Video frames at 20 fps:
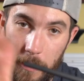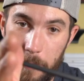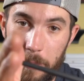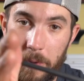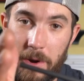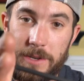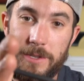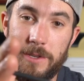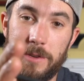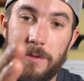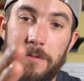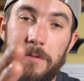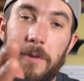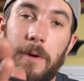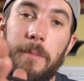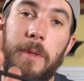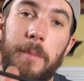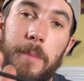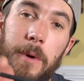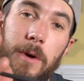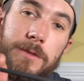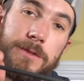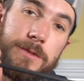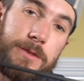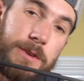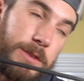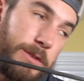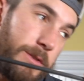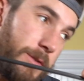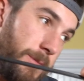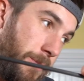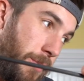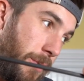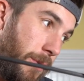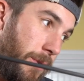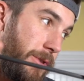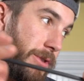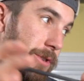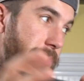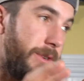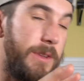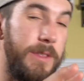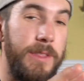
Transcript: the pressure from the bowstring to push